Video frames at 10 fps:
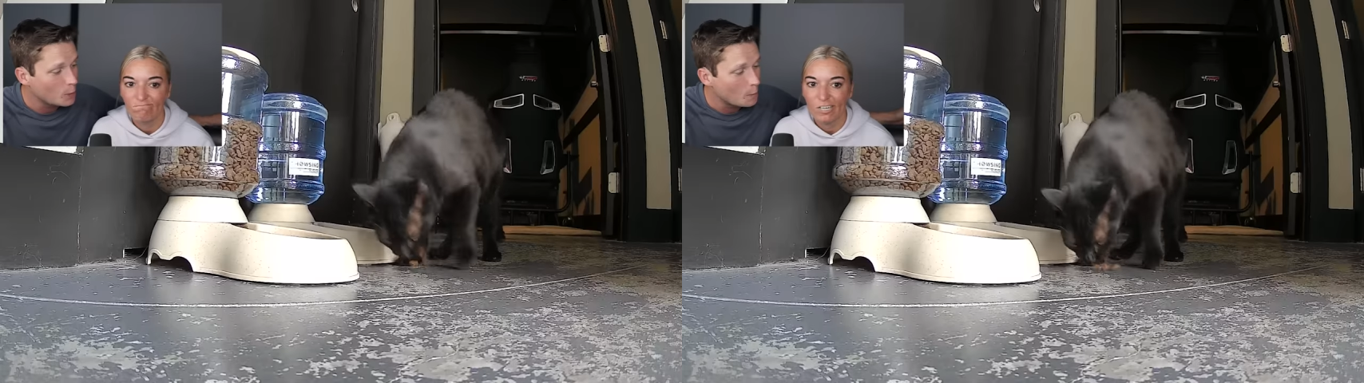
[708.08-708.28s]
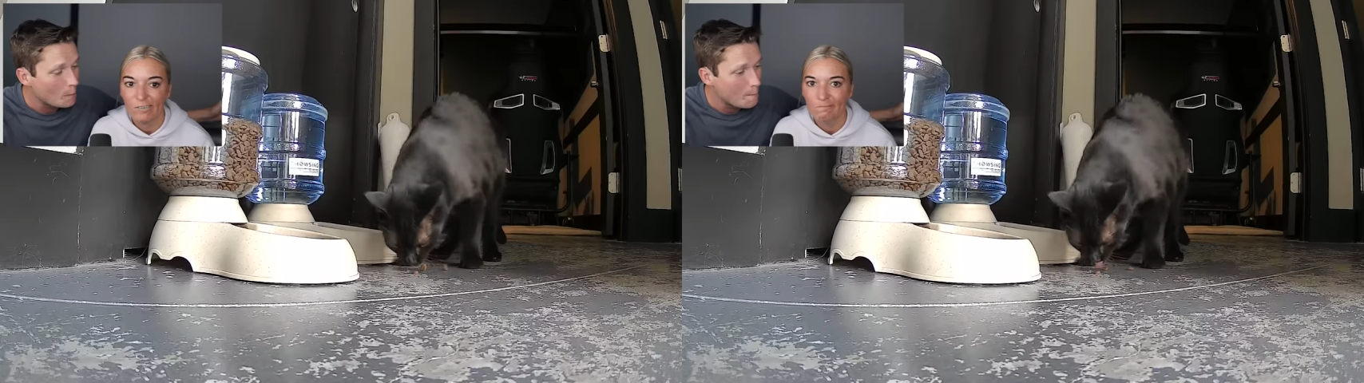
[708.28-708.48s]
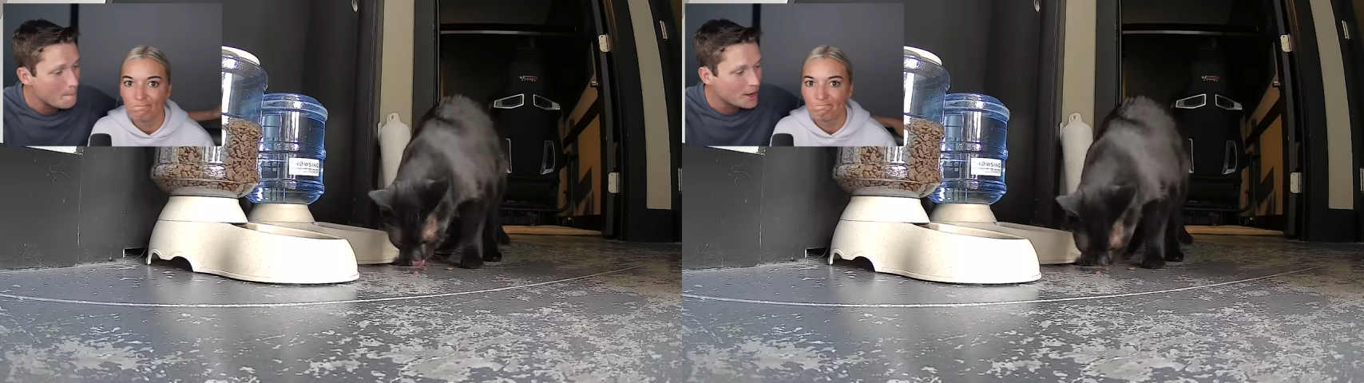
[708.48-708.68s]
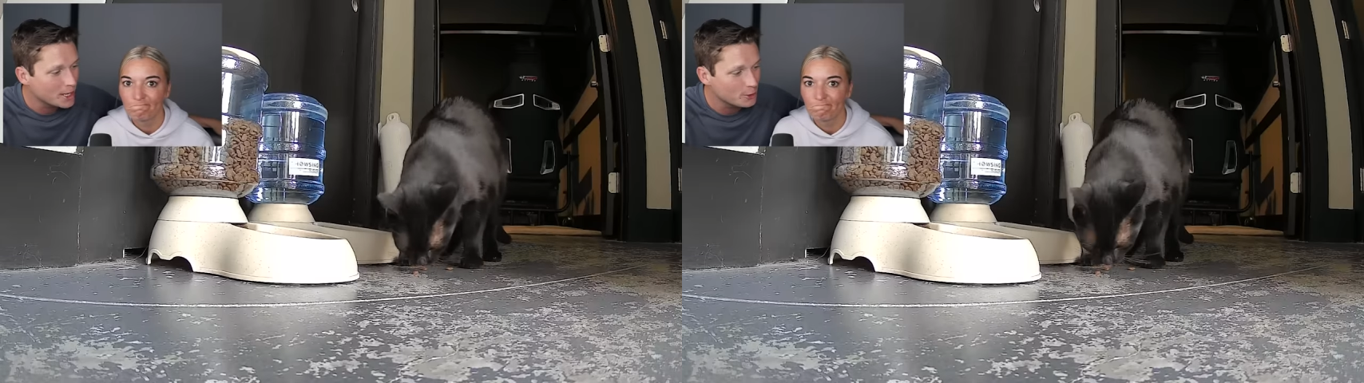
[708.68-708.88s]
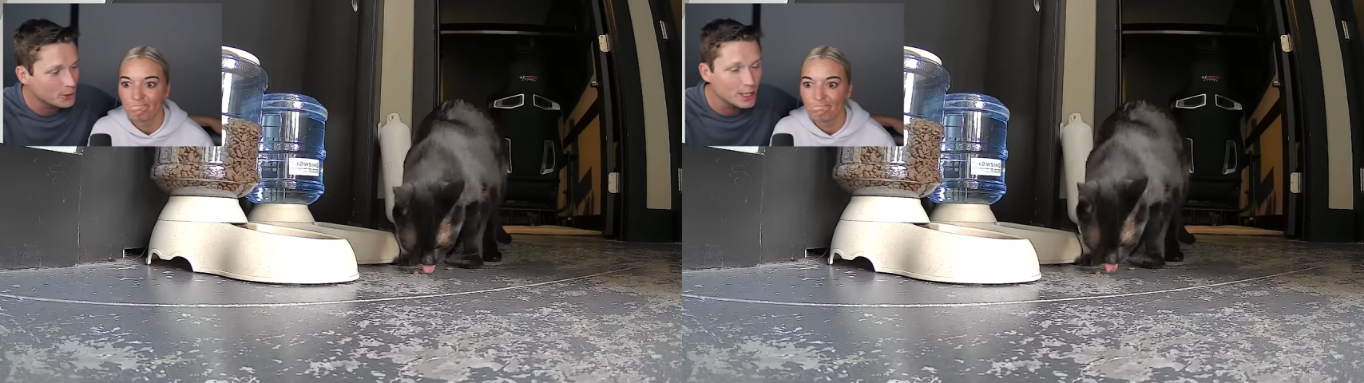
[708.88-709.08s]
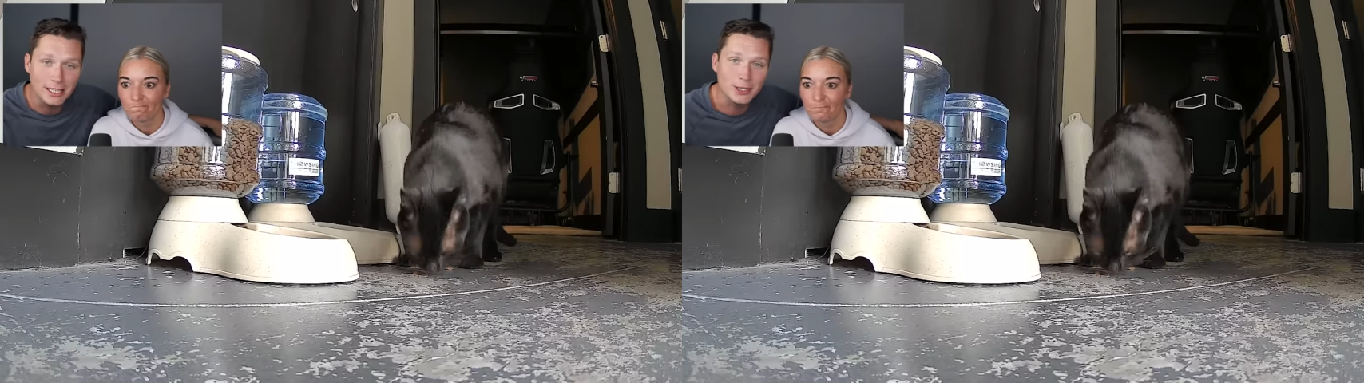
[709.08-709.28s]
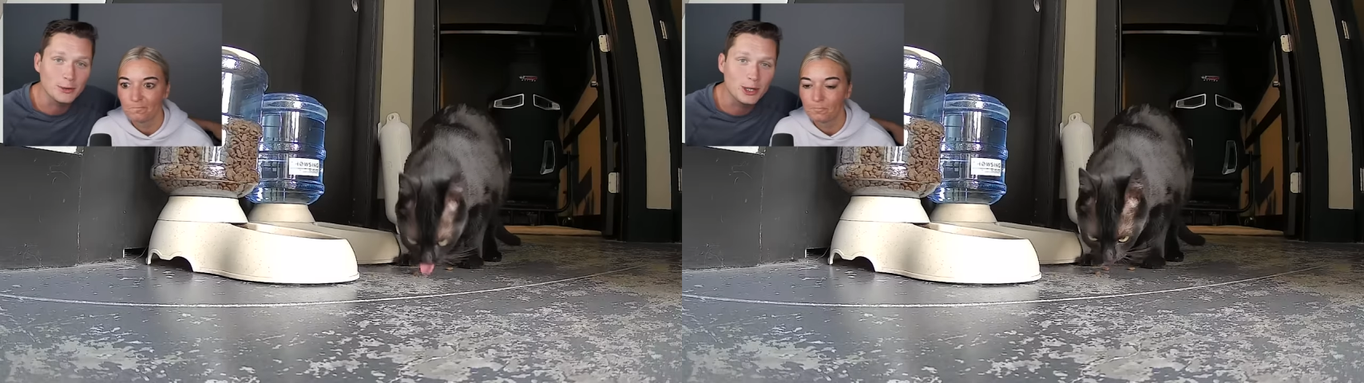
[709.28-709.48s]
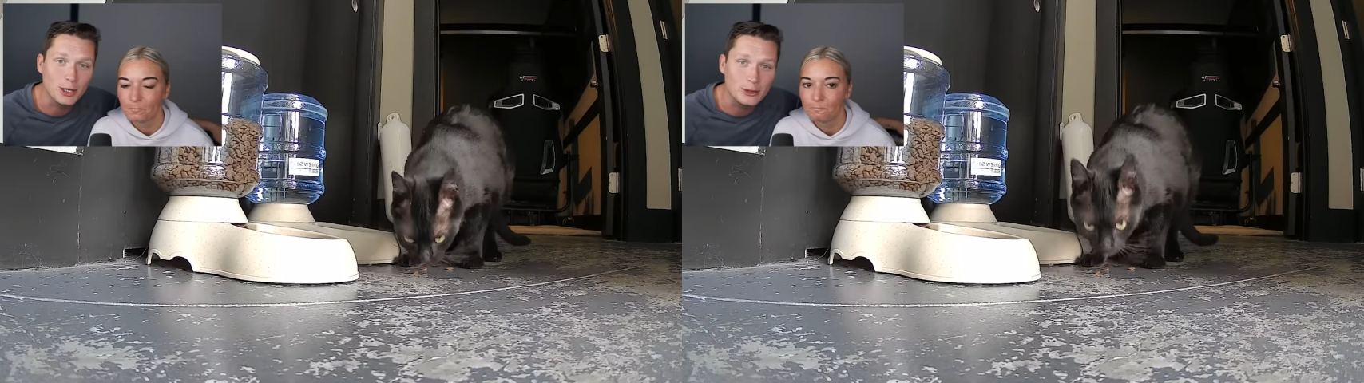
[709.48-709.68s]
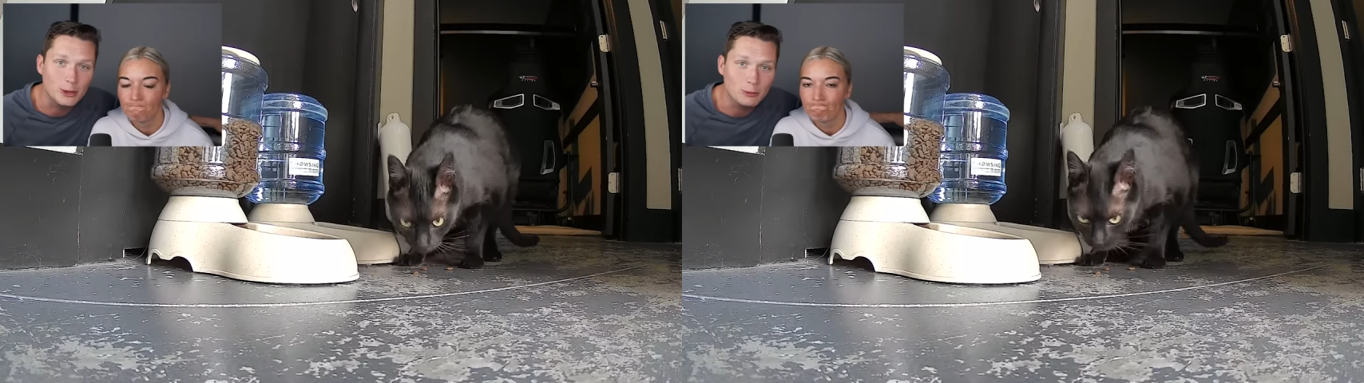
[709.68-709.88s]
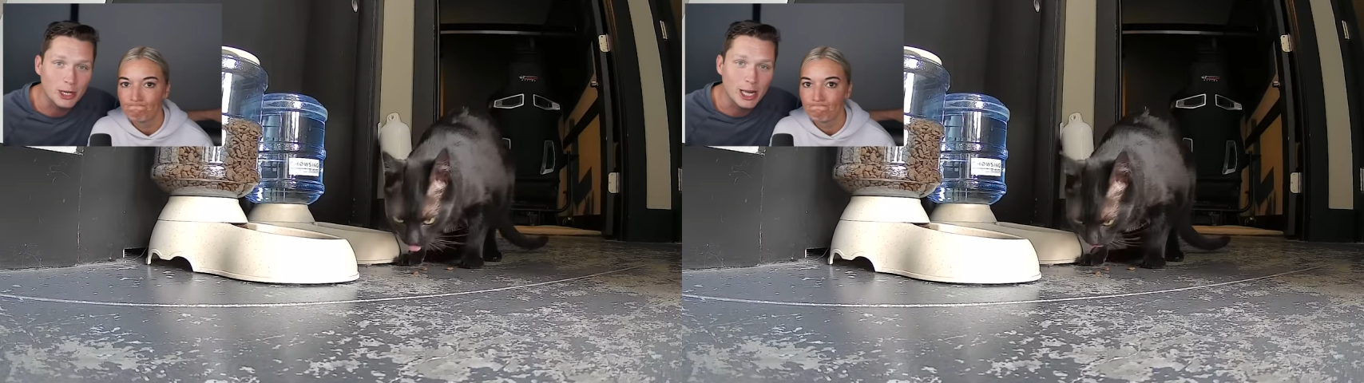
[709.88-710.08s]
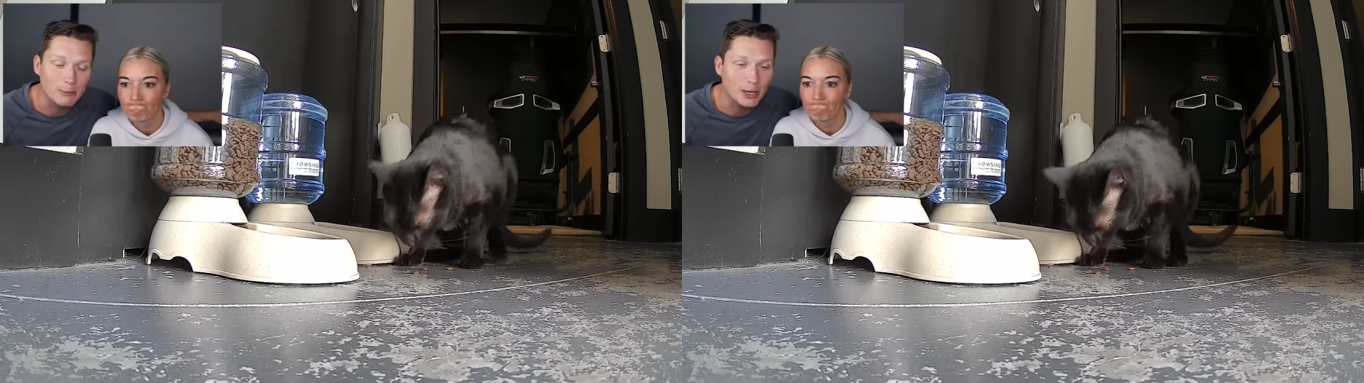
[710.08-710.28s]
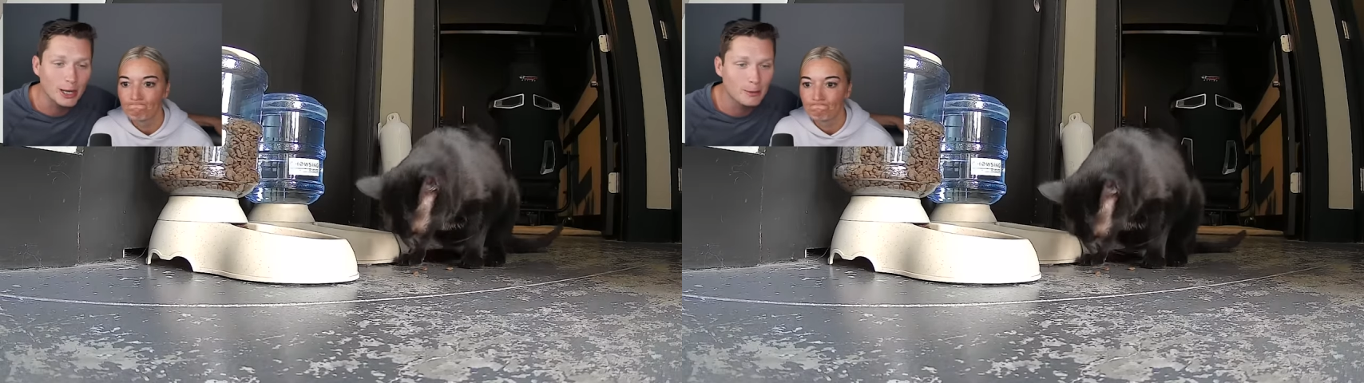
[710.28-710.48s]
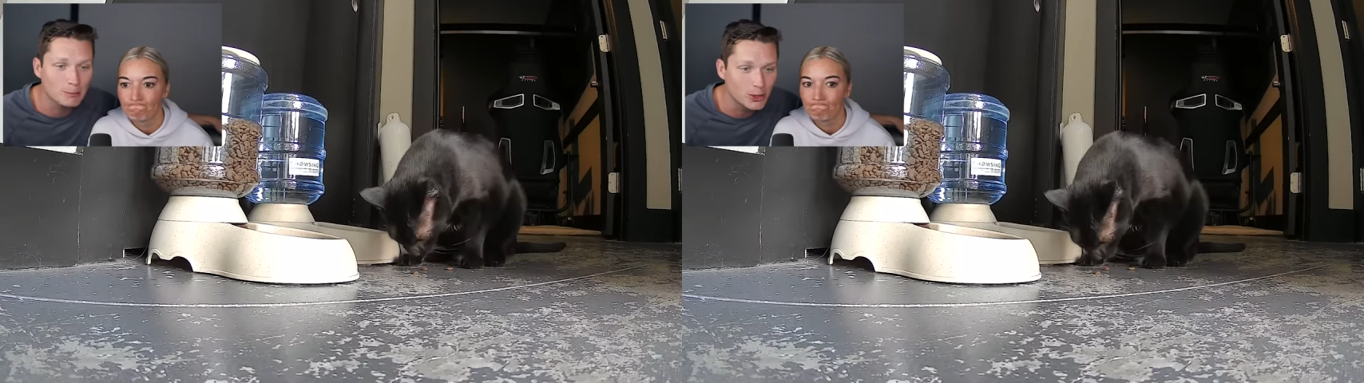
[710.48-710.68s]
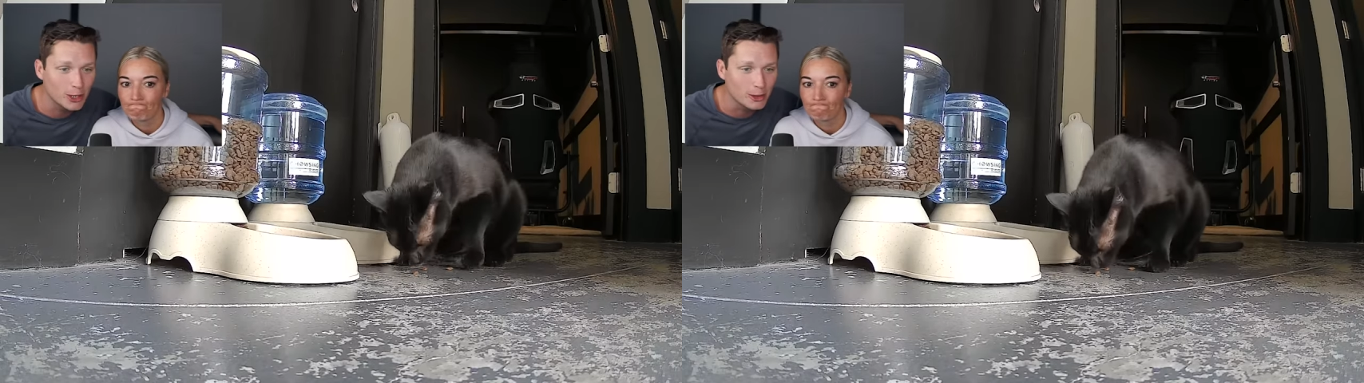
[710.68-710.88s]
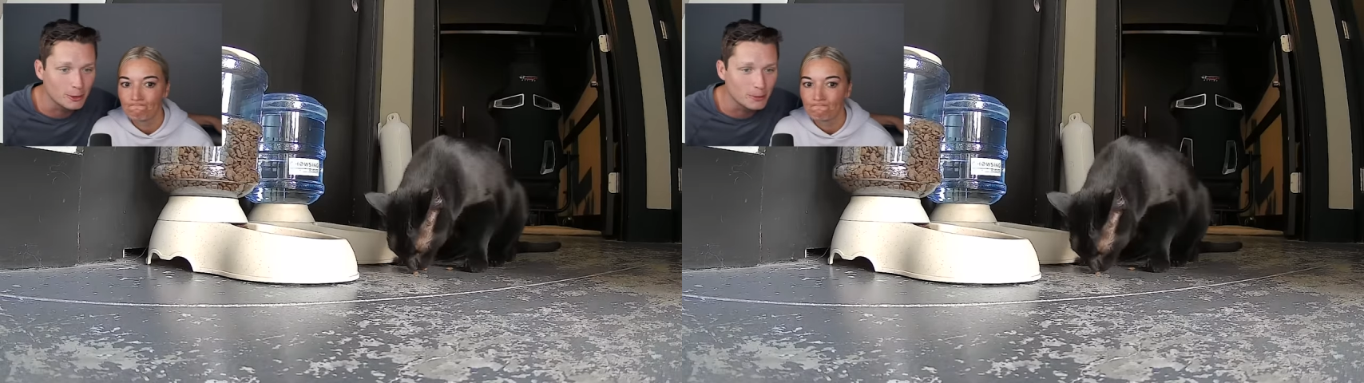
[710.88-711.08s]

Speaker 1: no. can only only assume what happened to him. Sorry, little